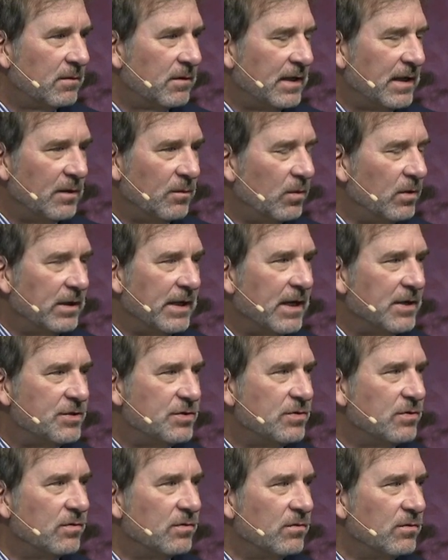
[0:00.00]
It will
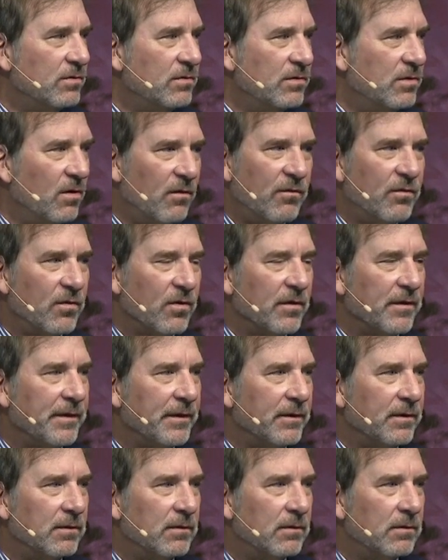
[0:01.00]
get you no
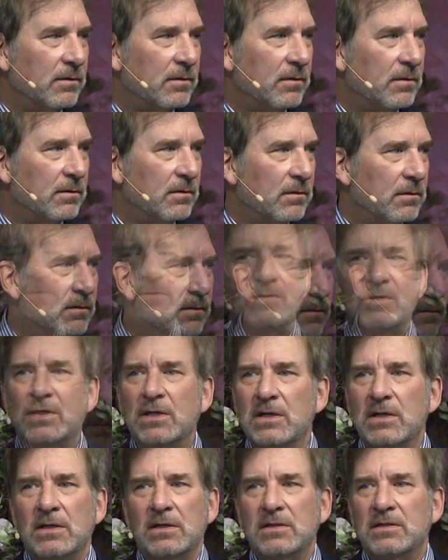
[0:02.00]
further.
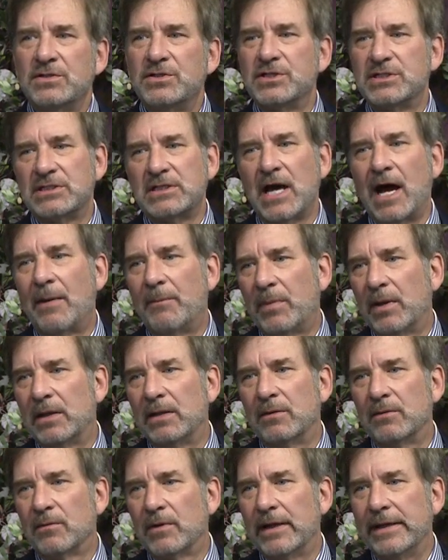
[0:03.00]
Just stop it
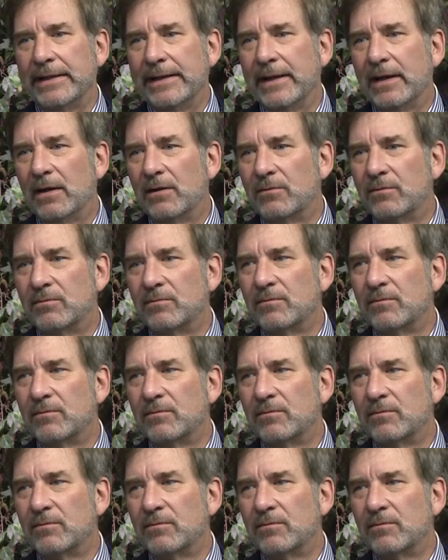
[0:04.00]
right now.